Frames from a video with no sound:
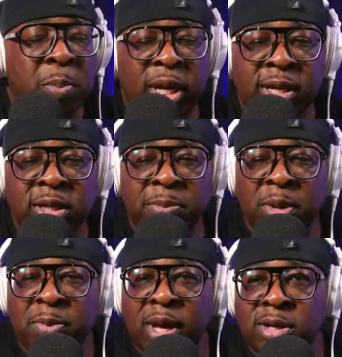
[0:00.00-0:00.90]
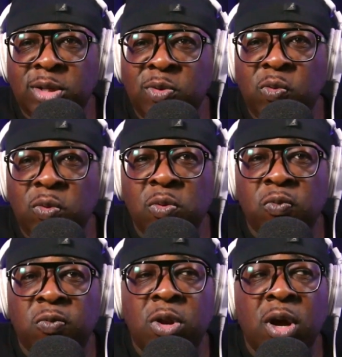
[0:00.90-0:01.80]
Belize a bit because you,
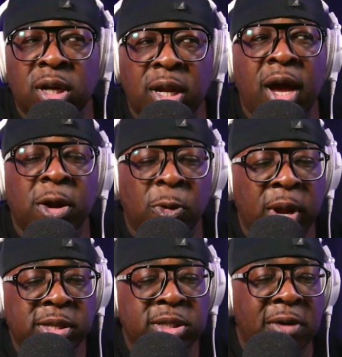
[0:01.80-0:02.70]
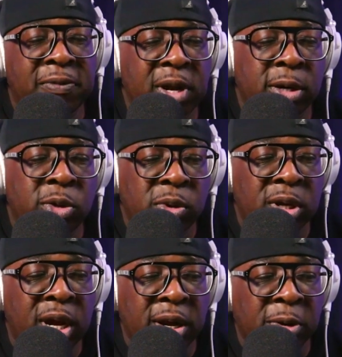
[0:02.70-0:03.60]
you've done a lot of great stuff and you're doing a
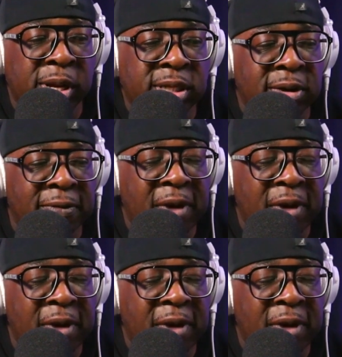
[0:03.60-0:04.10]
lot of great stuff.